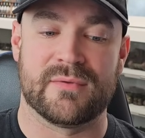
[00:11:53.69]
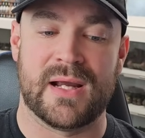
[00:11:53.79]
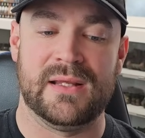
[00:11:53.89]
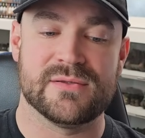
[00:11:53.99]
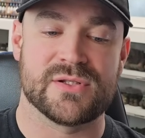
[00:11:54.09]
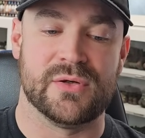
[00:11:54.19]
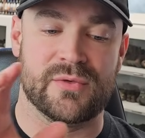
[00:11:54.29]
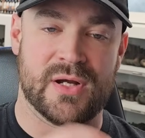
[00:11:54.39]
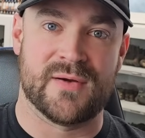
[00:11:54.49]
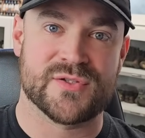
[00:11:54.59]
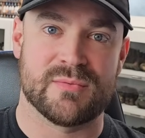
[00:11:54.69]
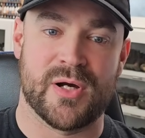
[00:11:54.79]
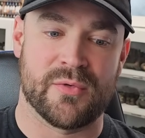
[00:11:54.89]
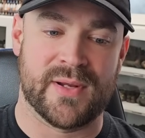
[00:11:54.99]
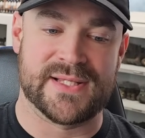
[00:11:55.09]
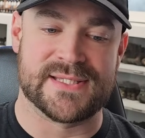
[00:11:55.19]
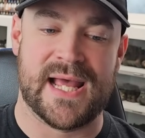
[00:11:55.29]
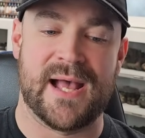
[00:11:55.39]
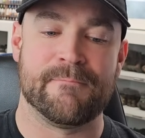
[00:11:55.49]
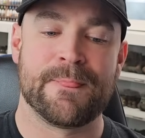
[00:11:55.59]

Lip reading: right? So the officer model gets that.